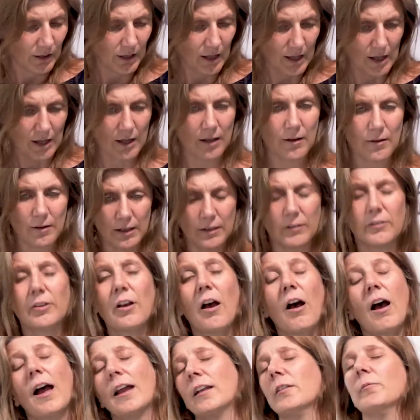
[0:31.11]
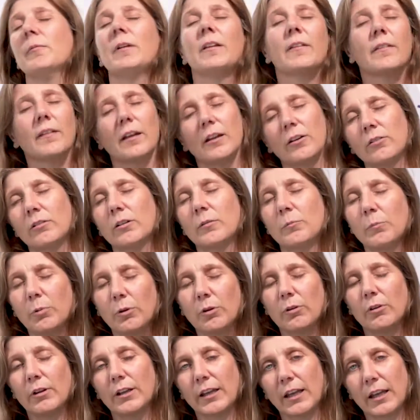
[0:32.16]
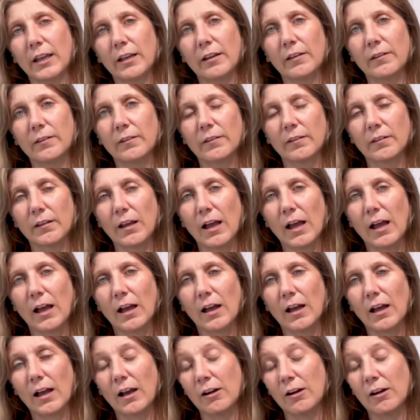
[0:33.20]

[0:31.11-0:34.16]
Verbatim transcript: uh, entitlements that your employees uh,